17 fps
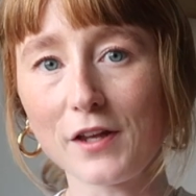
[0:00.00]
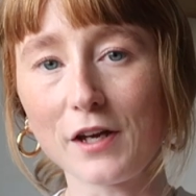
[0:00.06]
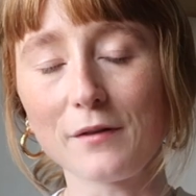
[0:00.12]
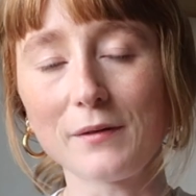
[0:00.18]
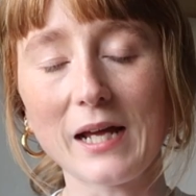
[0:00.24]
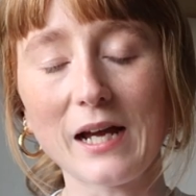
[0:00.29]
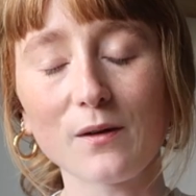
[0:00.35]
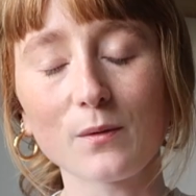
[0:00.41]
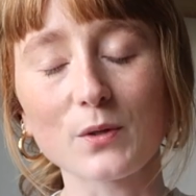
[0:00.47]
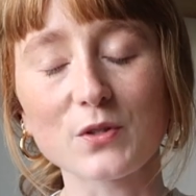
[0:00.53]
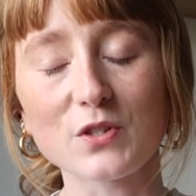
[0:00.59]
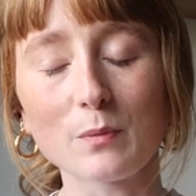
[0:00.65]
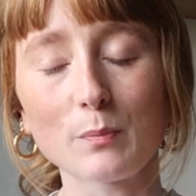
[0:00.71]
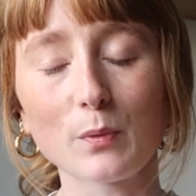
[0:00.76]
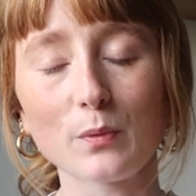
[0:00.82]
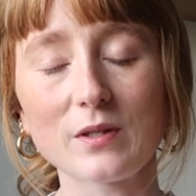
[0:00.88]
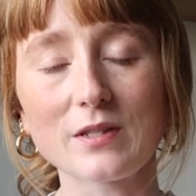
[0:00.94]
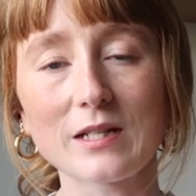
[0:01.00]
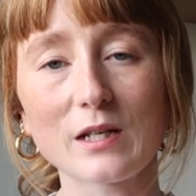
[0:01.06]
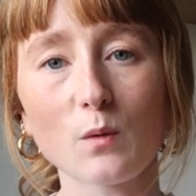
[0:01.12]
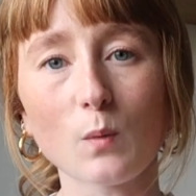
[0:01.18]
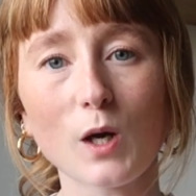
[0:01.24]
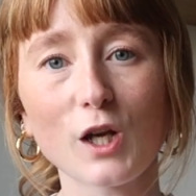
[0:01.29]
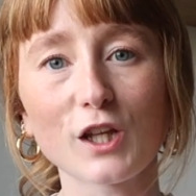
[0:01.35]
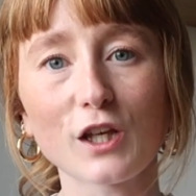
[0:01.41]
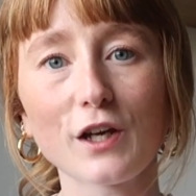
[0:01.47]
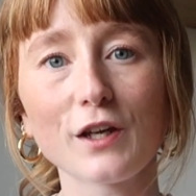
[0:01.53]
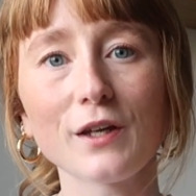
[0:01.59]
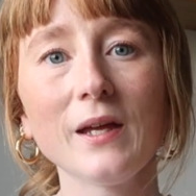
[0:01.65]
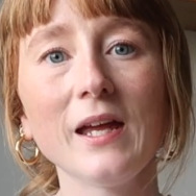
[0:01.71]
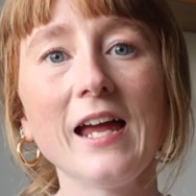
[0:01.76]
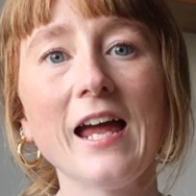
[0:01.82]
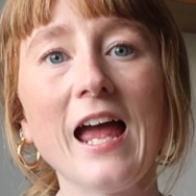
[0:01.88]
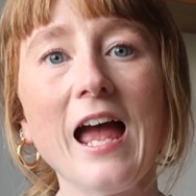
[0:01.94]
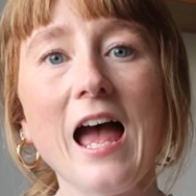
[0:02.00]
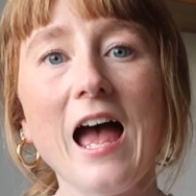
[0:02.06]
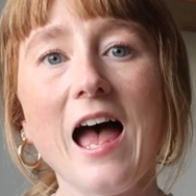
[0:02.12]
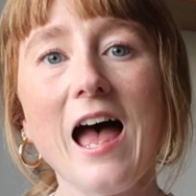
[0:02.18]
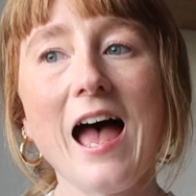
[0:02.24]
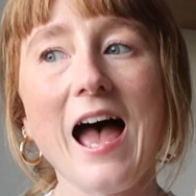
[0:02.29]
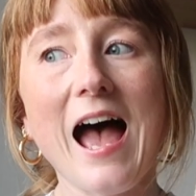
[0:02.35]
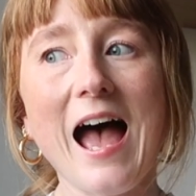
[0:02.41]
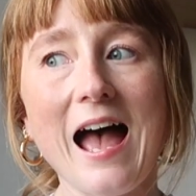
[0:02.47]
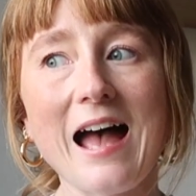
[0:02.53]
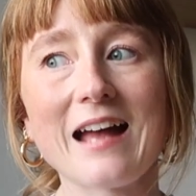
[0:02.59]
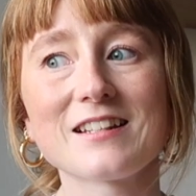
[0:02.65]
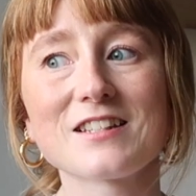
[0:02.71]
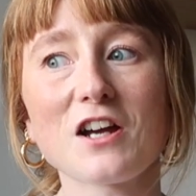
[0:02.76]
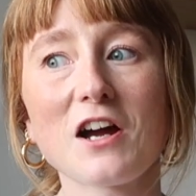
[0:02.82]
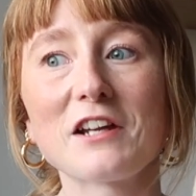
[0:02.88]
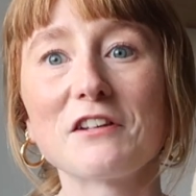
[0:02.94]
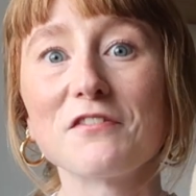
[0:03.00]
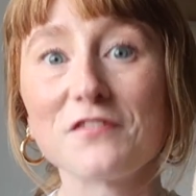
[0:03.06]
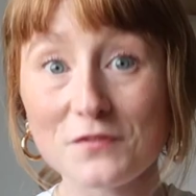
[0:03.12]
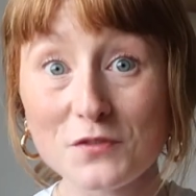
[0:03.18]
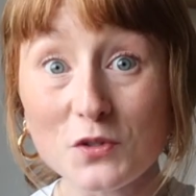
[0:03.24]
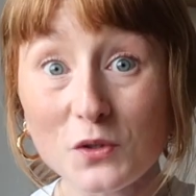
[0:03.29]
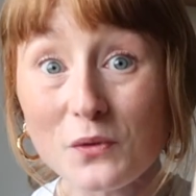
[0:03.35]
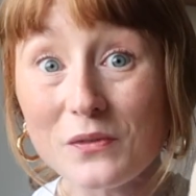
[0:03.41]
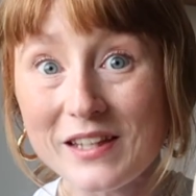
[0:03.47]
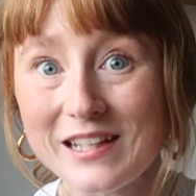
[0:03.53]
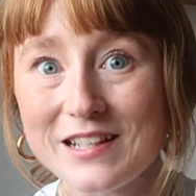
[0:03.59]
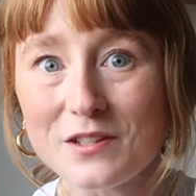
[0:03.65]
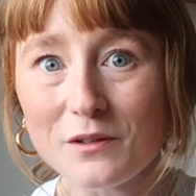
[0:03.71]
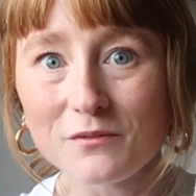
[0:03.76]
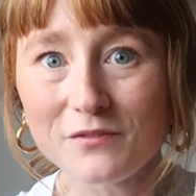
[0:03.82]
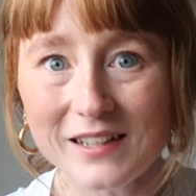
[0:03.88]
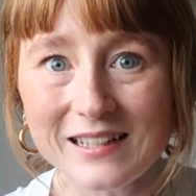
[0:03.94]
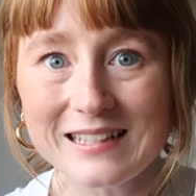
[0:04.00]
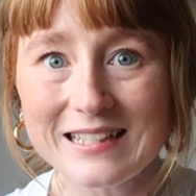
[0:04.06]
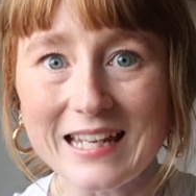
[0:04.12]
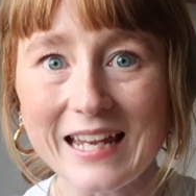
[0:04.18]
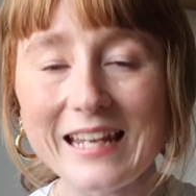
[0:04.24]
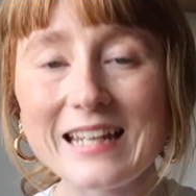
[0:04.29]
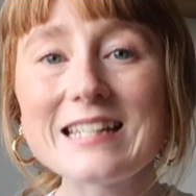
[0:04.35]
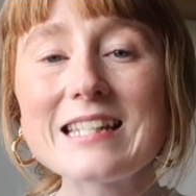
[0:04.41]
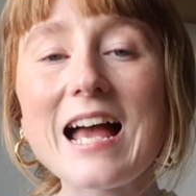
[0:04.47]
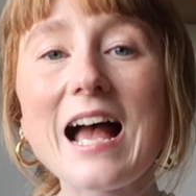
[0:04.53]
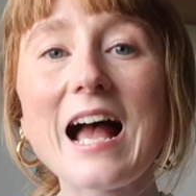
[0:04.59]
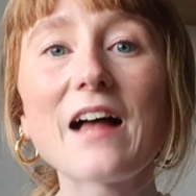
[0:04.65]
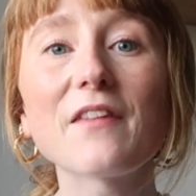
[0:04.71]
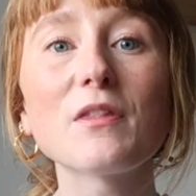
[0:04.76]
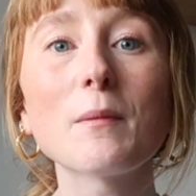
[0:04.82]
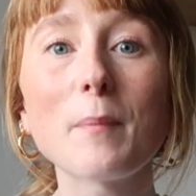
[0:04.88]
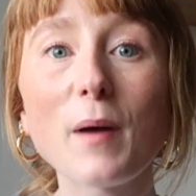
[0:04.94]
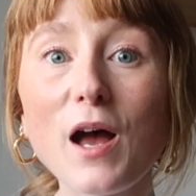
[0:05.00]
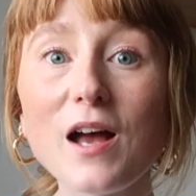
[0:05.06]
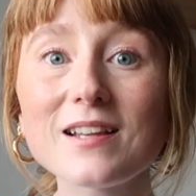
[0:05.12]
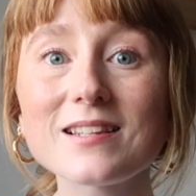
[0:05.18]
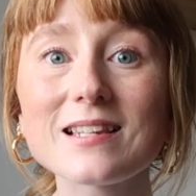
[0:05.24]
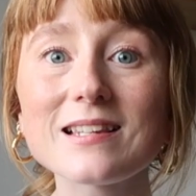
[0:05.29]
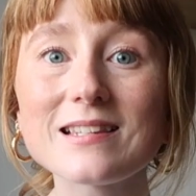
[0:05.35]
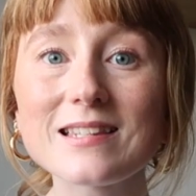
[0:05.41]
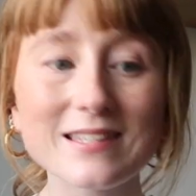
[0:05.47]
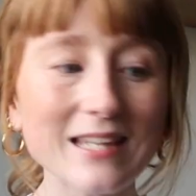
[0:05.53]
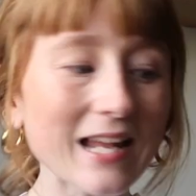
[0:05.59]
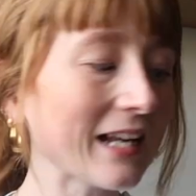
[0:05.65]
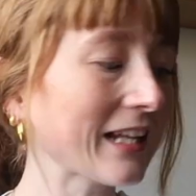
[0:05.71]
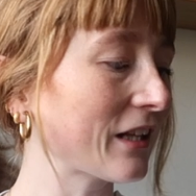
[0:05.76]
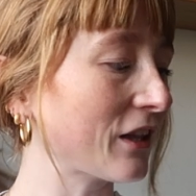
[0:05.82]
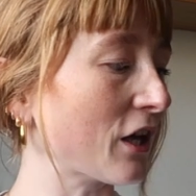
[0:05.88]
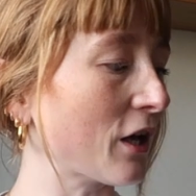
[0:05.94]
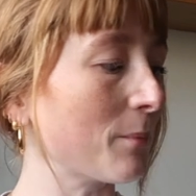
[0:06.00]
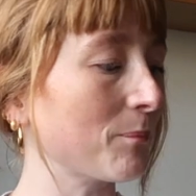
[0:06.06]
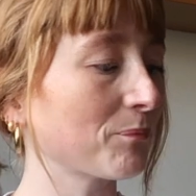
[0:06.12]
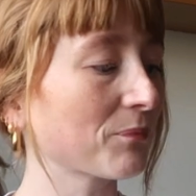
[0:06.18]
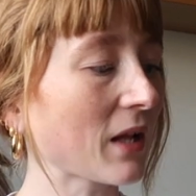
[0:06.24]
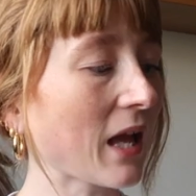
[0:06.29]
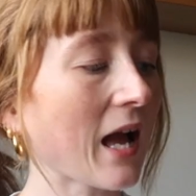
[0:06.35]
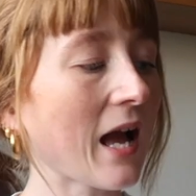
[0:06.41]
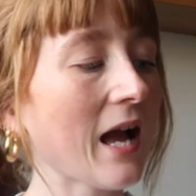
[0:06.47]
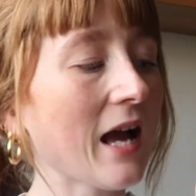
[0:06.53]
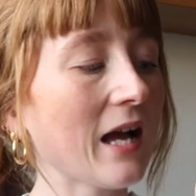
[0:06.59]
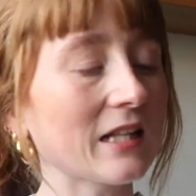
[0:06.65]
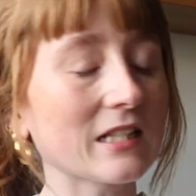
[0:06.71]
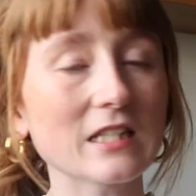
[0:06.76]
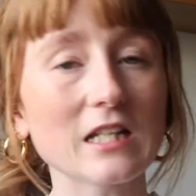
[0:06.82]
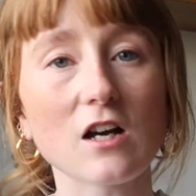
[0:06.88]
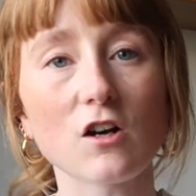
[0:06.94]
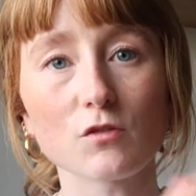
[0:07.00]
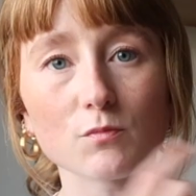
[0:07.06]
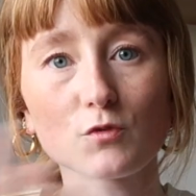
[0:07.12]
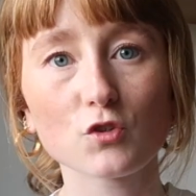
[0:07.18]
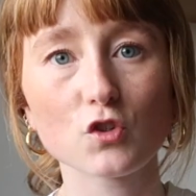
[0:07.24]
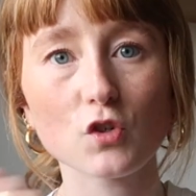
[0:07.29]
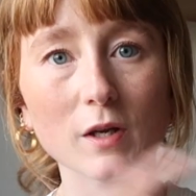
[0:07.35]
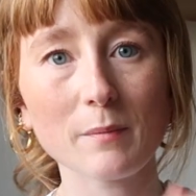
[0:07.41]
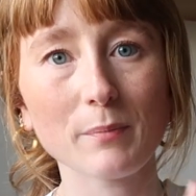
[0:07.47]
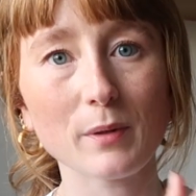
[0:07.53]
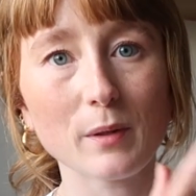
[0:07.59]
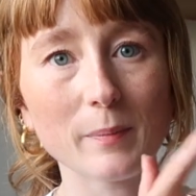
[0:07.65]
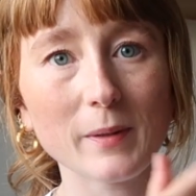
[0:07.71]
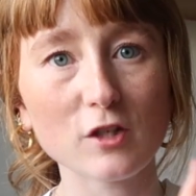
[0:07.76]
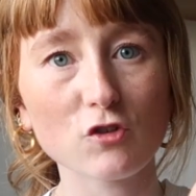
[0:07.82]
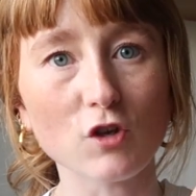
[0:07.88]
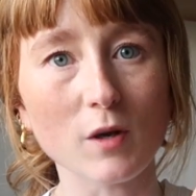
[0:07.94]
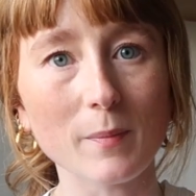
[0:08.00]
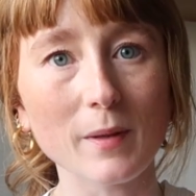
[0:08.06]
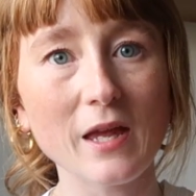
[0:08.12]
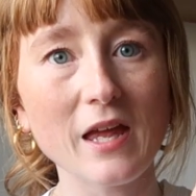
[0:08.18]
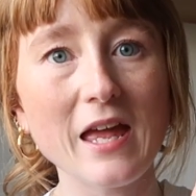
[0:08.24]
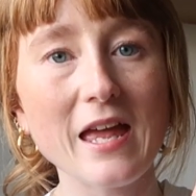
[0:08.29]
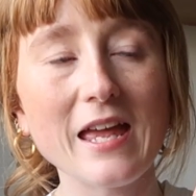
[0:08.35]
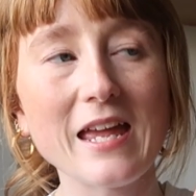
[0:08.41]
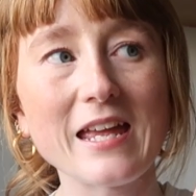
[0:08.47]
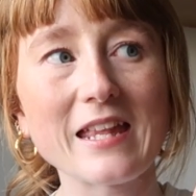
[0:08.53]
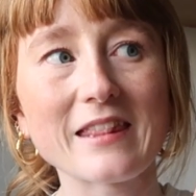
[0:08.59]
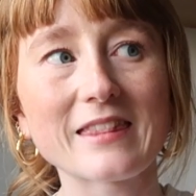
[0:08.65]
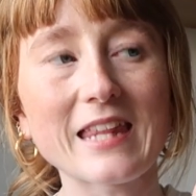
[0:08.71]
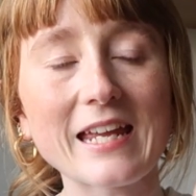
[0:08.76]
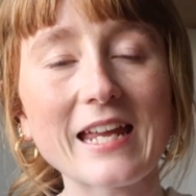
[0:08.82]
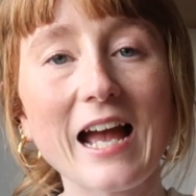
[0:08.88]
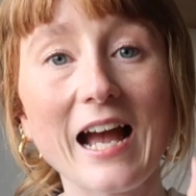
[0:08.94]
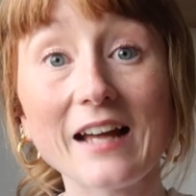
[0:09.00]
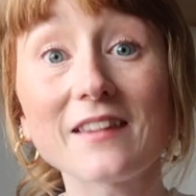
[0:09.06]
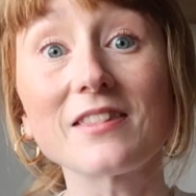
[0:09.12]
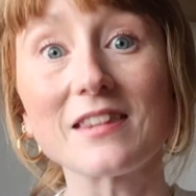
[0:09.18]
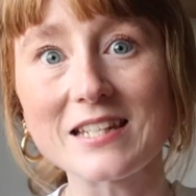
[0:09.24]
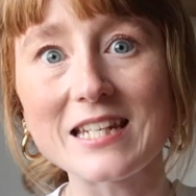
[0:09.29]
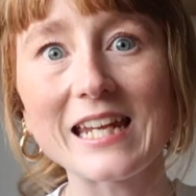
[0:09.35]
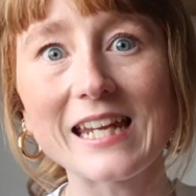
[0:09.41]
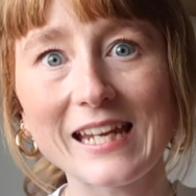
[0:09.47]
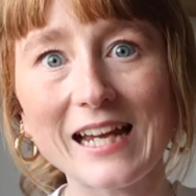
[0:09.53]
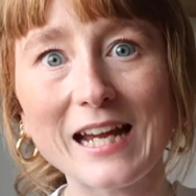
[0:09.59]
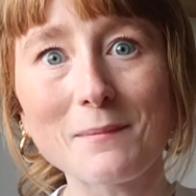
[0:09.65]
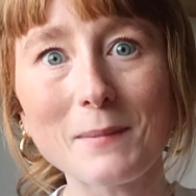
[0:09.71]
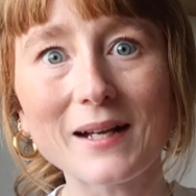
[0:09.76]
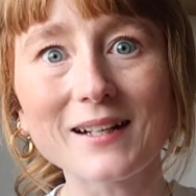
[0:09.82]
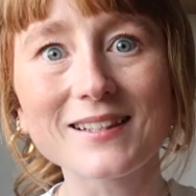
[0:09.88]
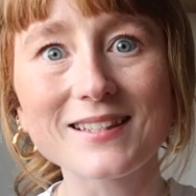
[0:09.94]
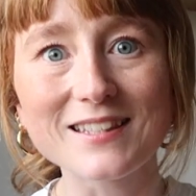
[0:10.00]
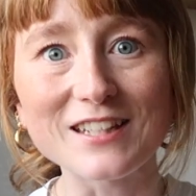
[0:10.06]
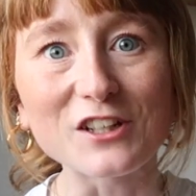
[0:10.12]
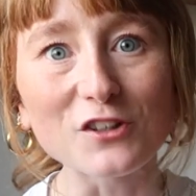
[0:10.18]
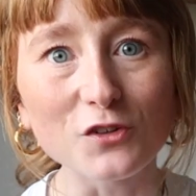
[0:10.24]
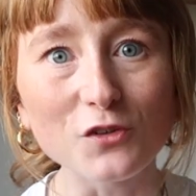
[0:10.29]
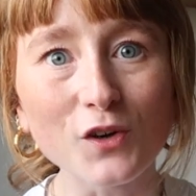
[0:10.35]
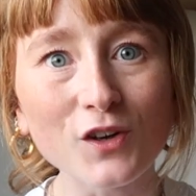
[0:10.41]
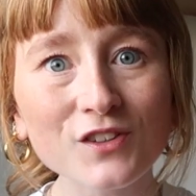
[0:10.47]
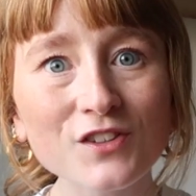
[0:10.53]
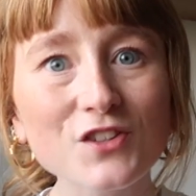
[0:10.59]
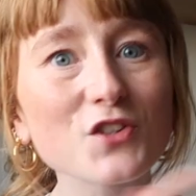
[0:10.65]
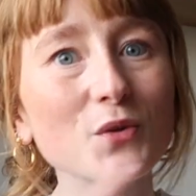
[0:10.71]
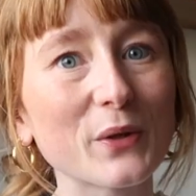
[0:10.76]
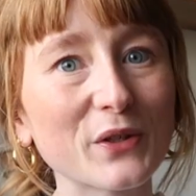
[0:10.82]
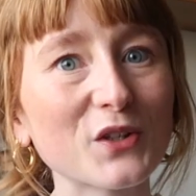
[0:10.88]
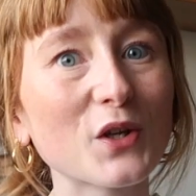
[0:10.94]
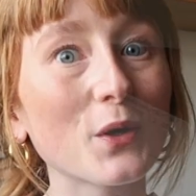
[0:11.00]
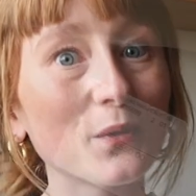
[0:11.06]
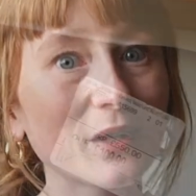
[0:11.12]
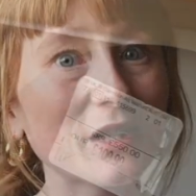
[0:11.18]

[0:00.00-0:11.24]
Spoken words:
ago now, because I bought these a little while ago, and I saw these on Vinted, and the person selling them had, I'll try and put a picture up, they had the TK Maxx sticker on, so I know